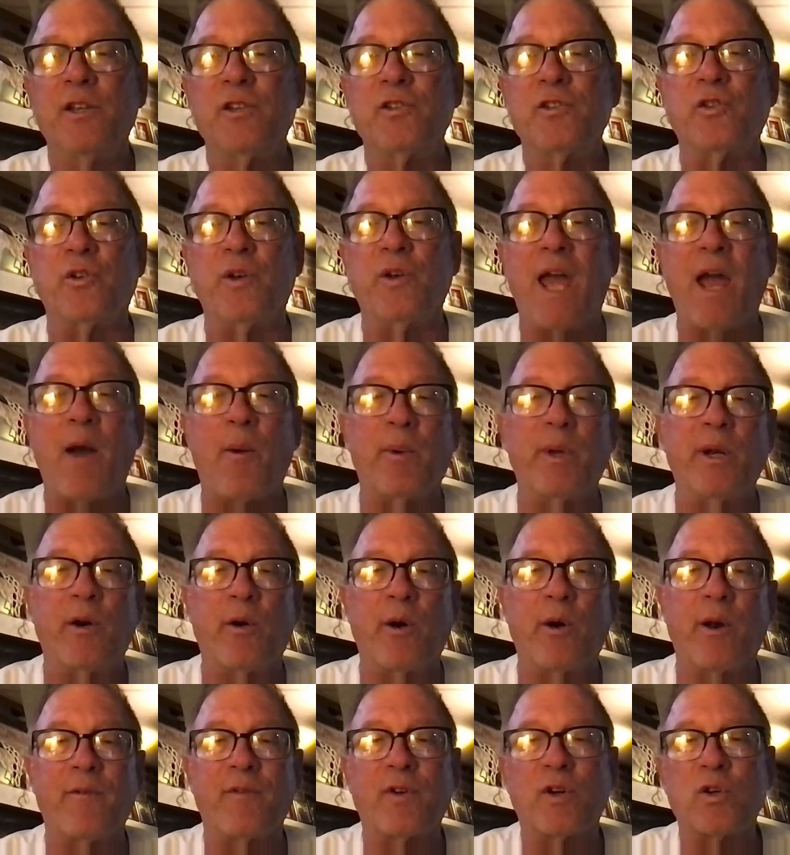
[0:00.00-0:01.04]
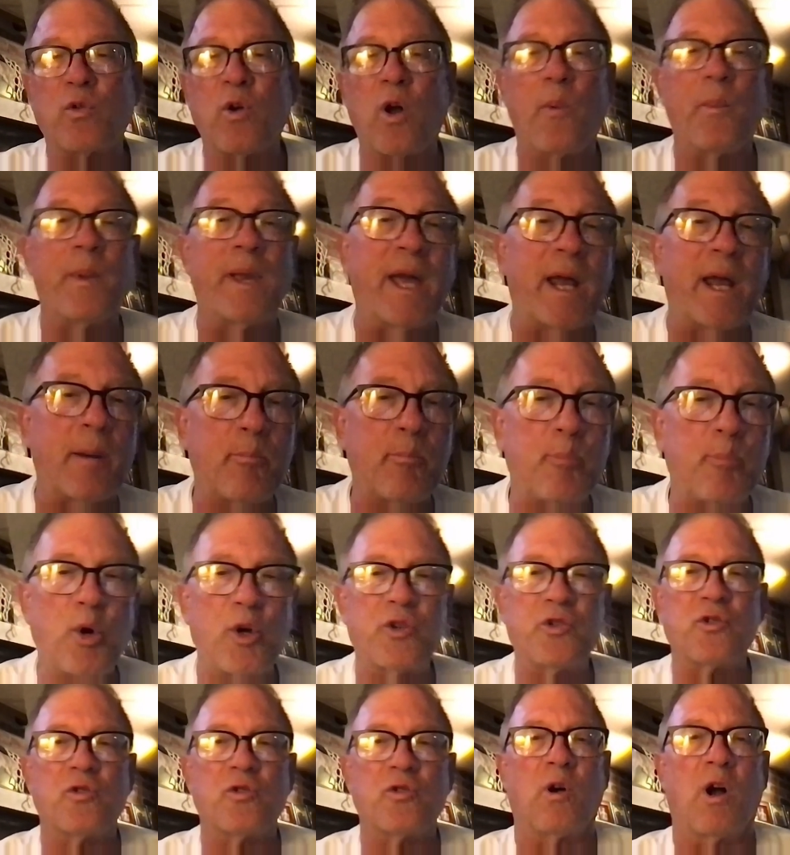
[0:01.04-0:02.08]
So now we don't have a cross, we got a
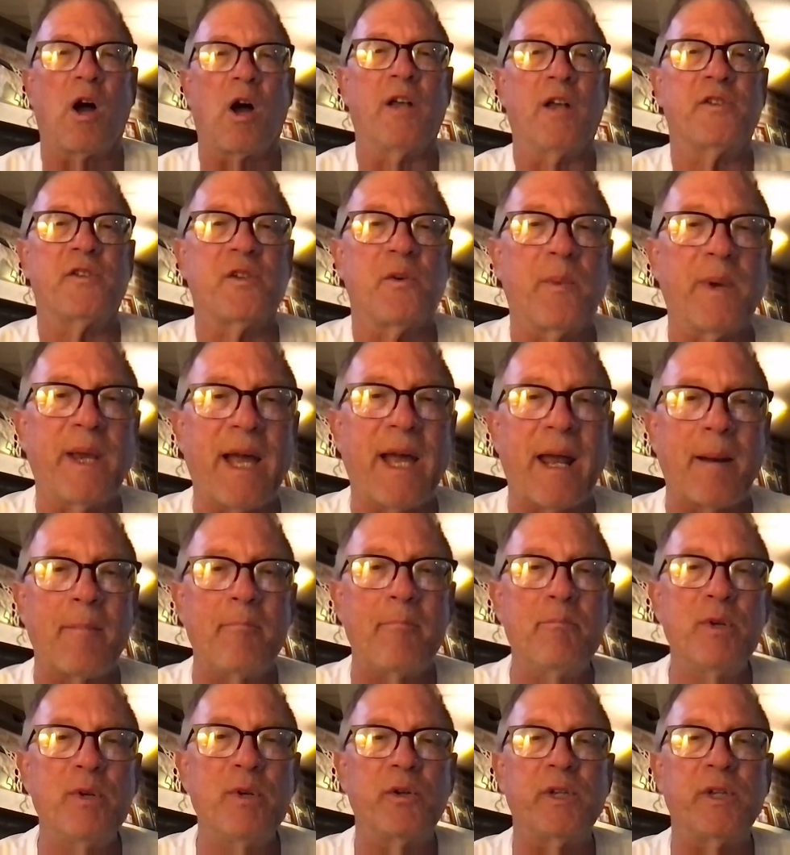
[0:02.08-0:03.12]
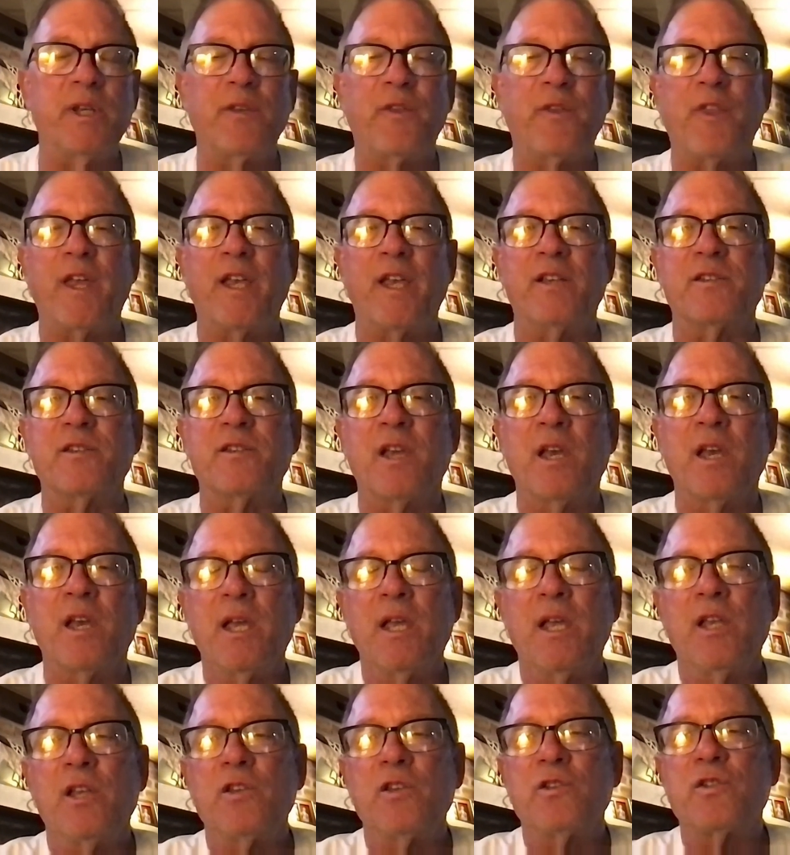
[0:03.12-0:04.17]
push cross, and we got a million things.
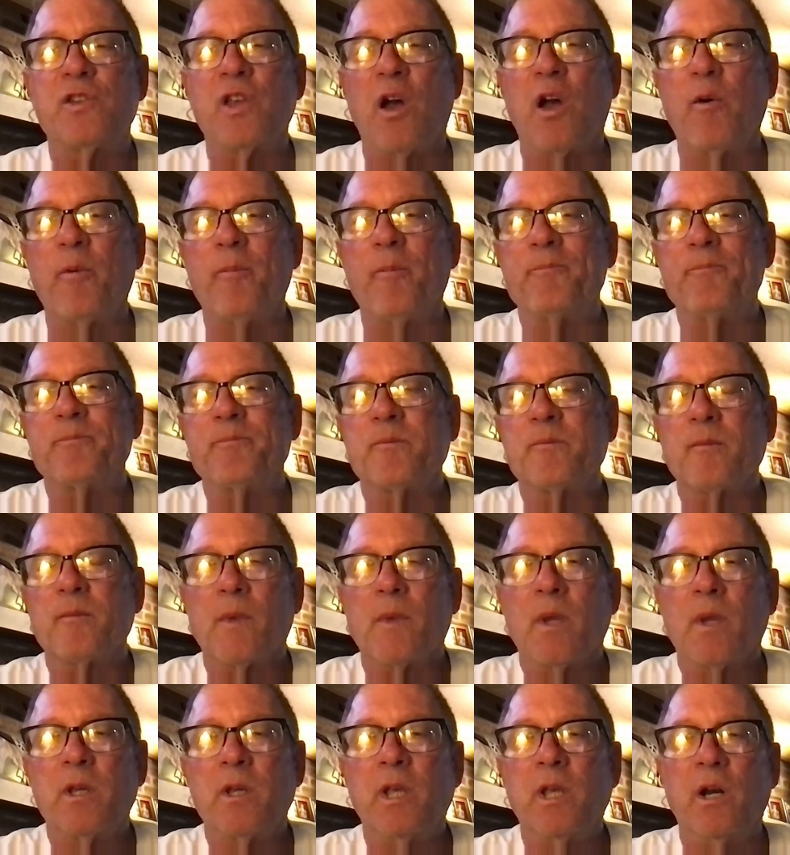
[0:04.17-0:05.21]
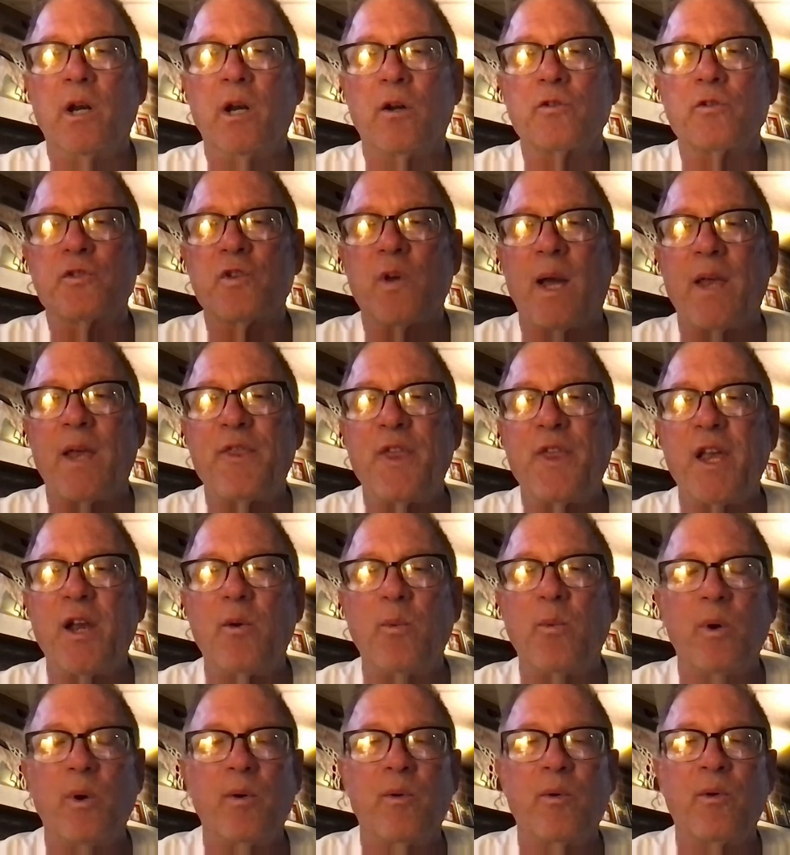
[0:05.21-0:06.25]
So, so I think
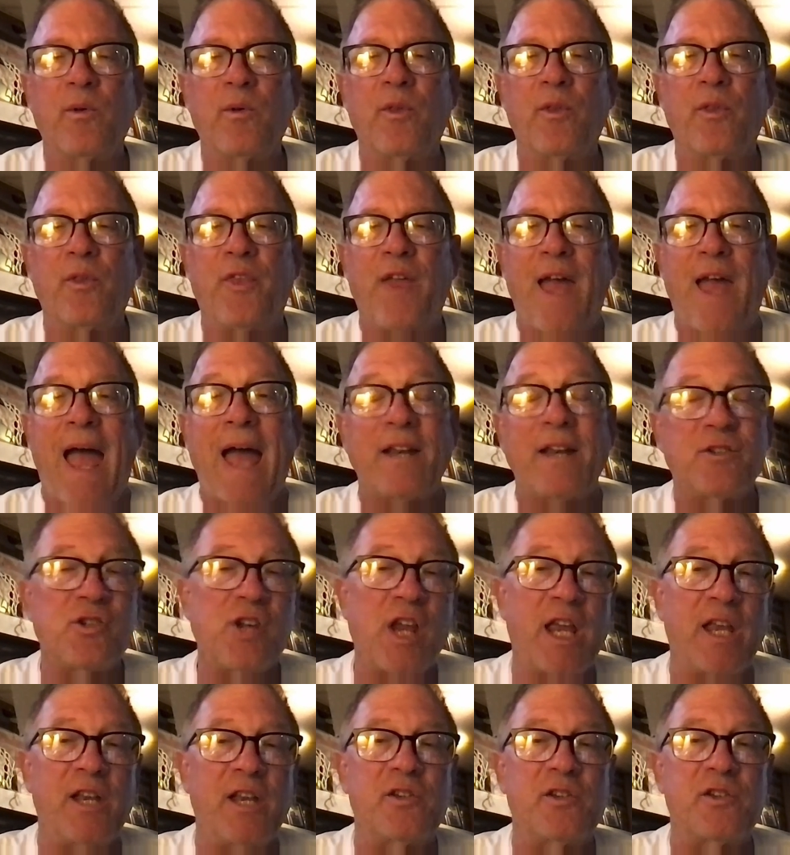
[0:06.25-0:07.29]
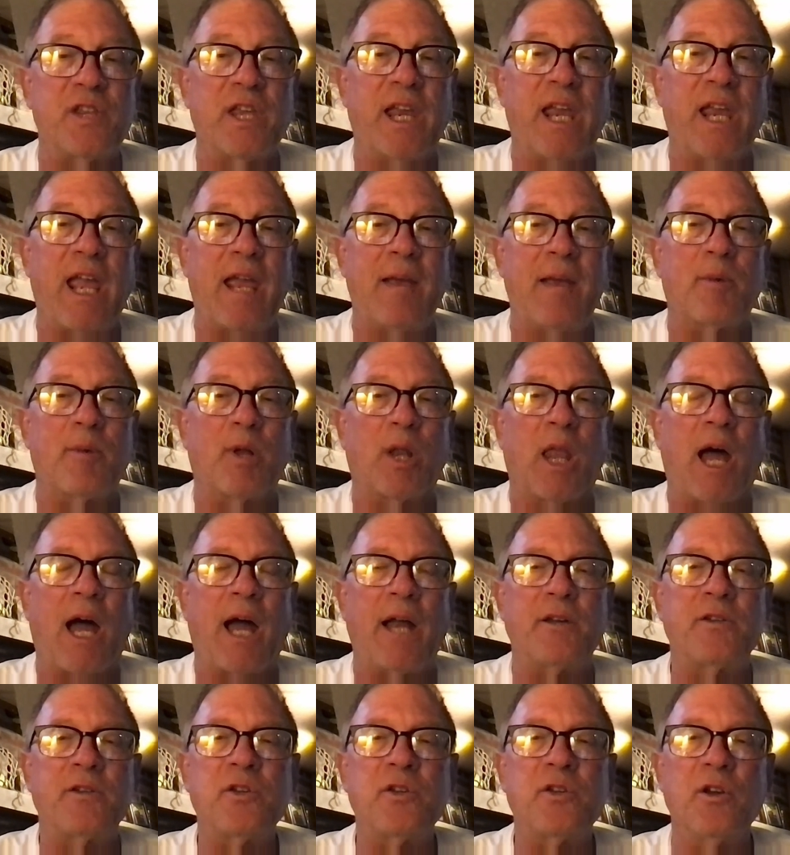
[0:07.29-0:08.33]
that changed the game a
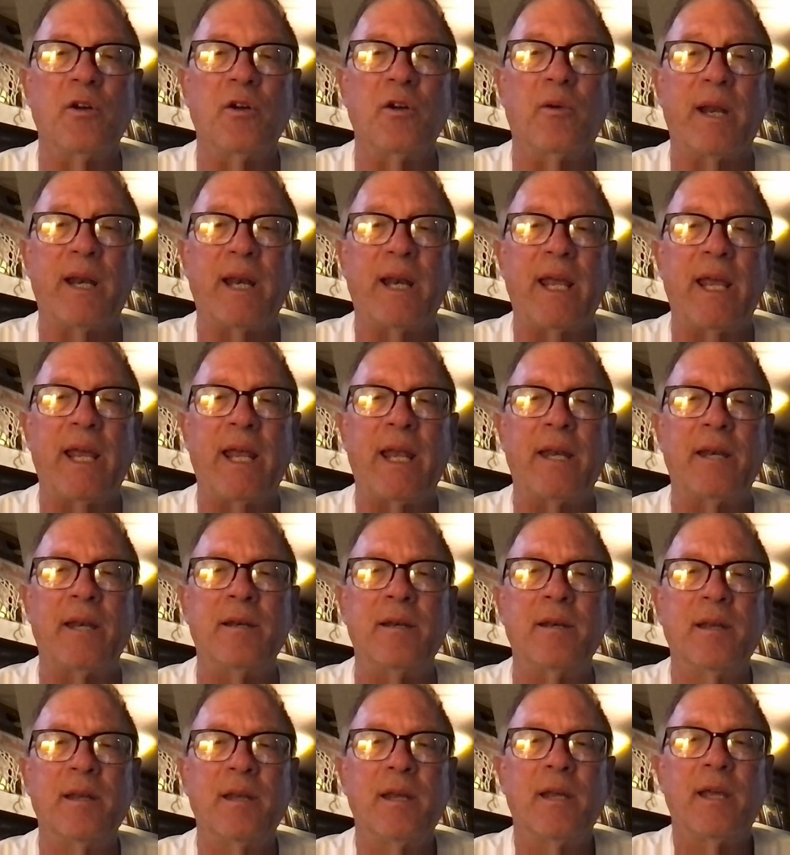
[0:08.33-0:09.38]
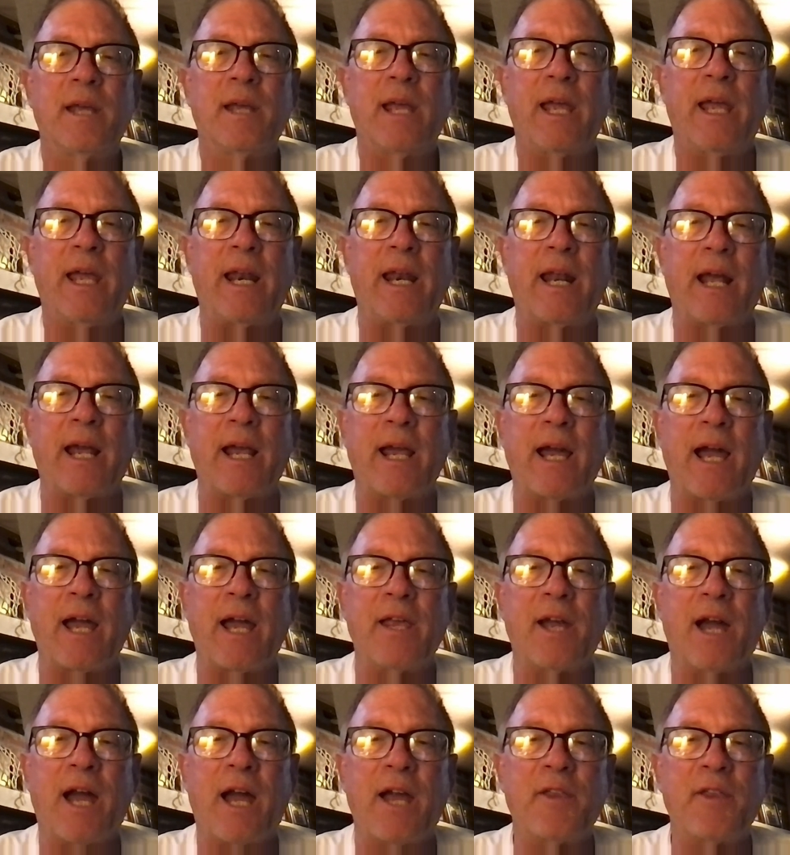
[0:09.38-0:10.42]
lot too. And
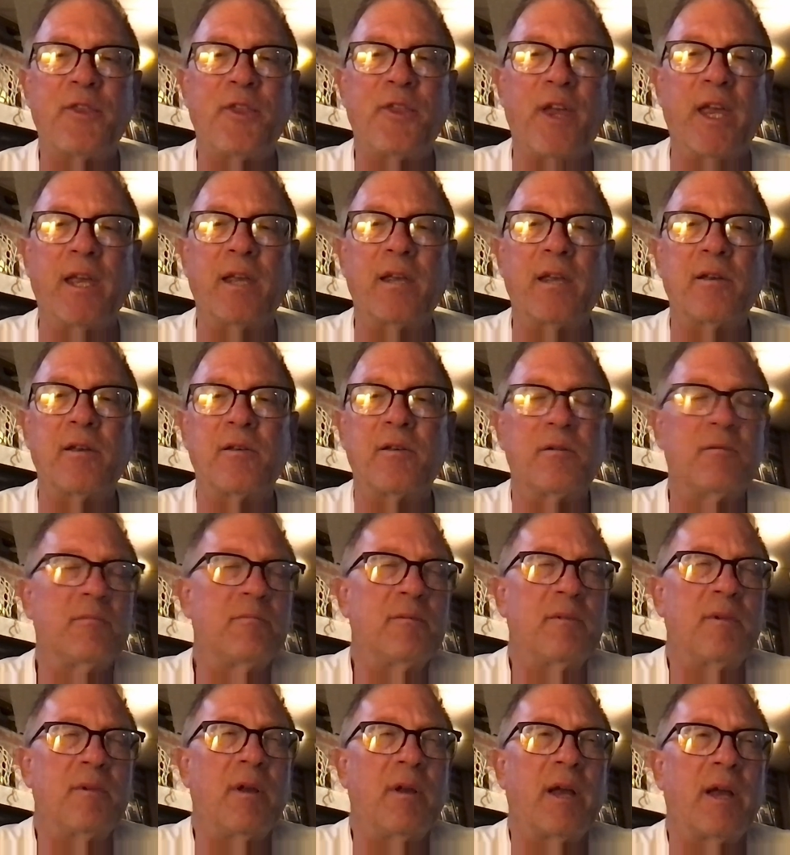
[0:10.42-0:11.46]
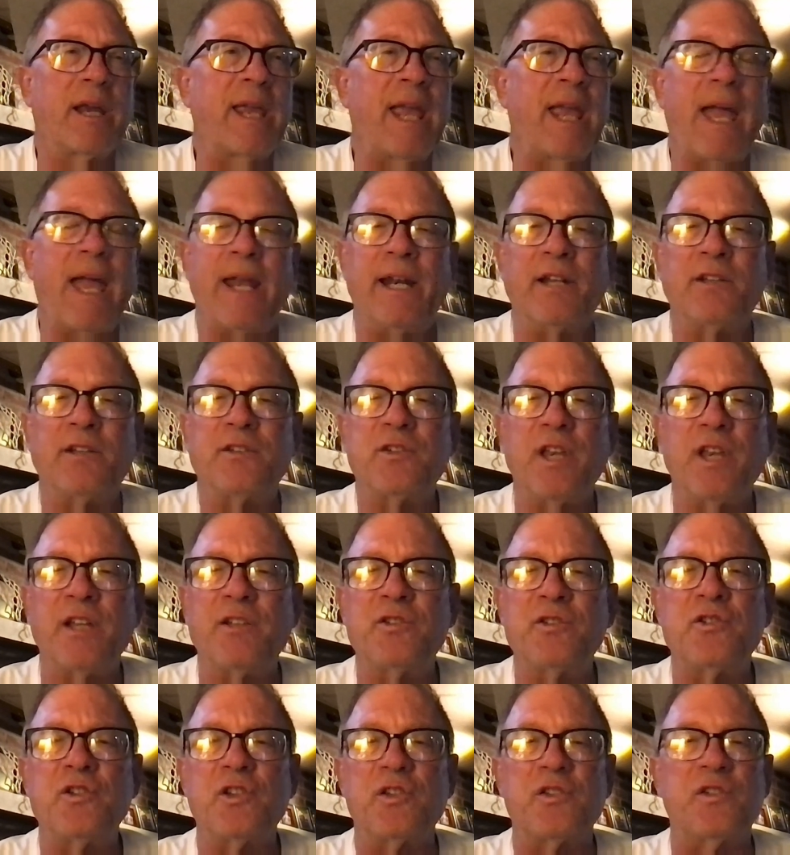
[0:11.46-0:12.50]
I think, again,
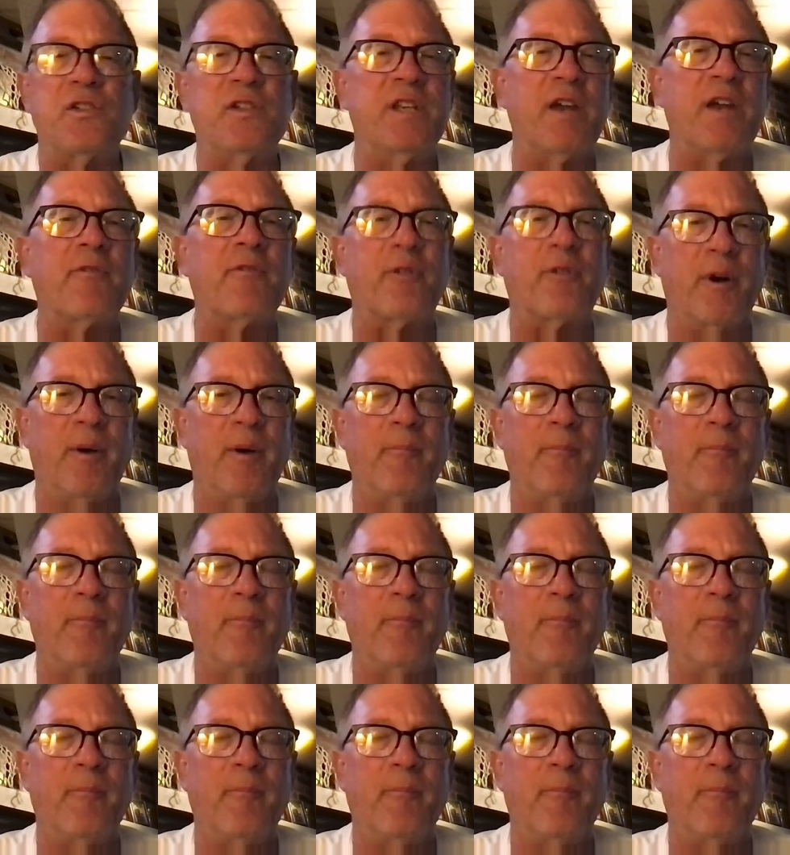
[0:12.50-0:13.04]
it's just different.